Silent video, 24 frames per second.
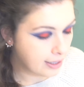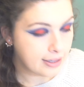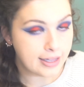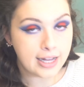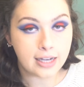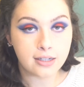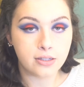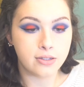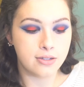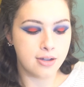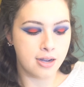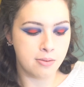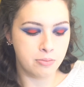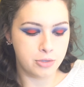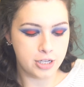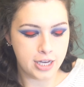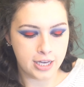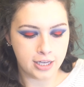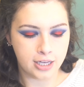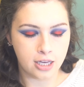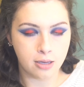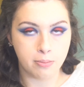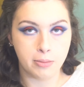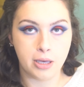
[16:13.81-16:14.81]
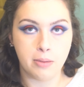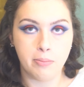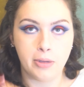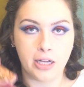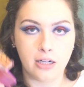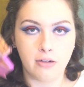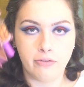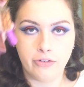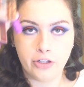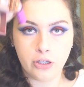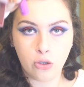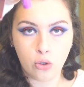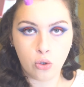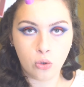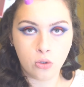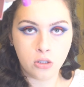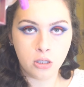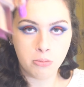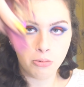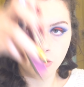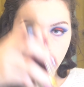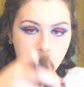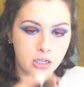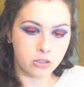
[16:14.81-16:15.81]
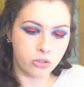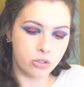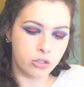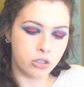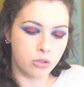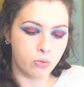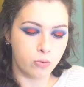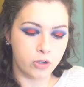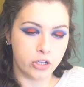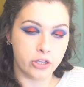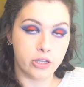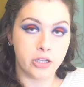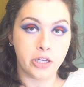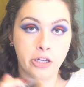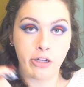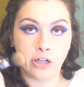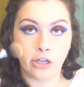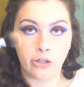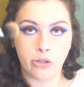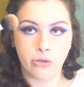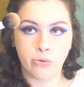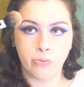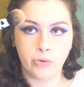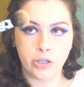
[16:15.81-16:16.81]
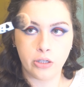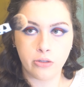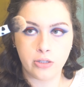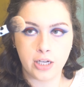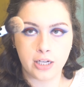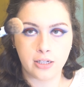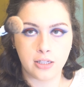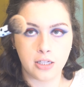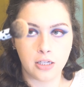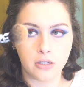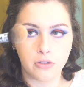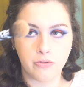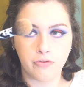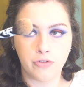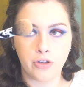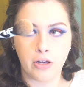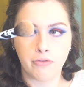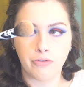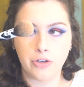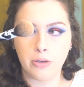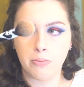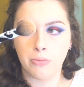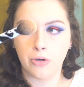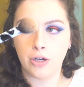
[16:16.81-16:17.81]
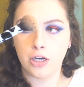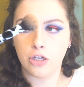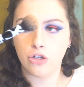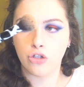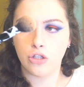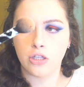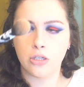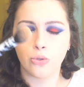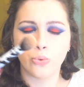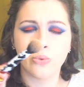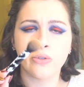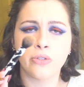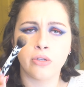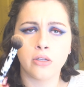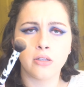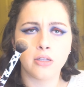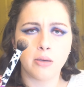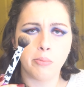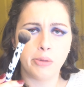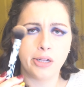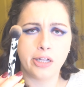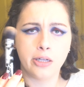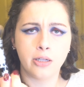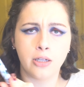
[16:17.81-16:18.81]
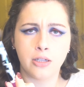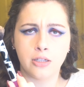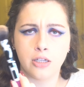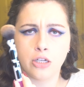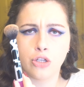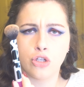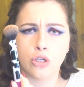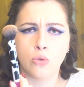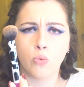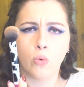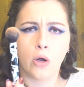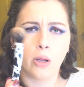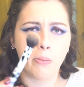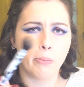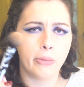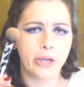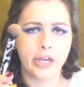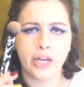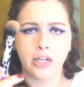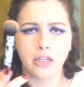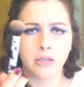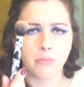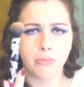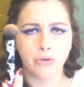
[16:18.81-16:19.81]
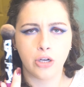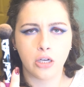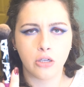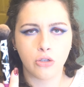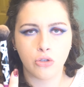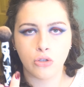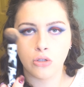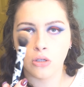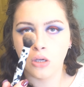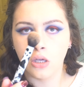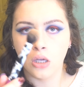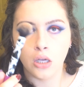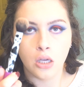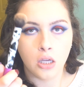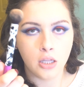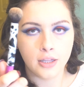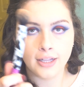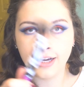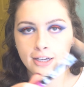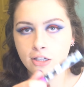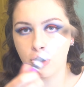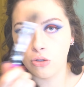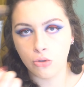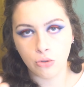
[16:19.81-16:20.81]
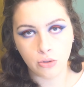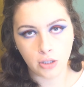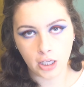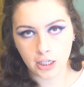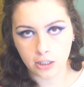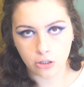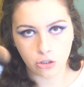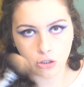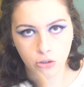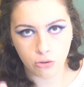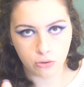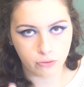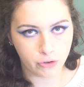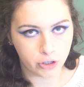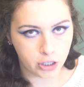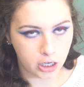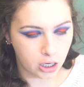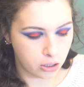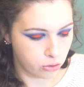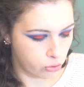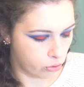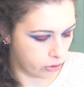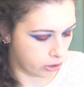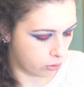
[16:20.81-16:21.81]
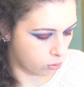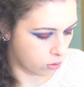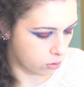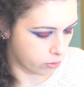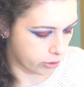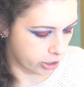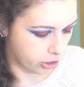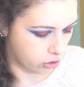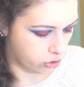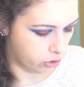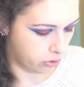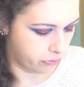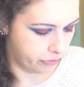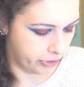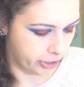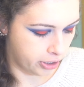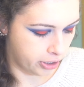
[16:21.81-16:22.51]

next I'm taking my Benefit Hoola bronzer with another Real Techniques fluffy brush. This was a limited edition one, but any brush that you like to use for contouring will work just